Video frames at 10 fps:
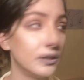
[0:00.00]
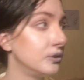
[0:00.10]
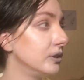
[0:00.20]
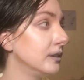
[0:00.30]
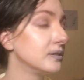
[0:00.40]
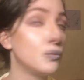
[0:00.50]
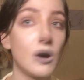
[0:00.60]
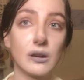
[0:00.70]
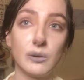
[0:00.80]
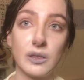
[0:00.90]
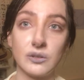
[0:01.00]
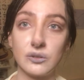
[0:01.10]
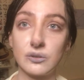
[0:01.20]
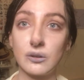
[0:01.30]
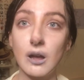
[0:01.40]
Drink some water with a
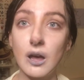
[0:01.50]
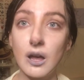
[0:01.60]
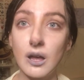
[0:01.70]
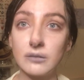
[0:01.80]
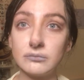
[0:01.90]
straw.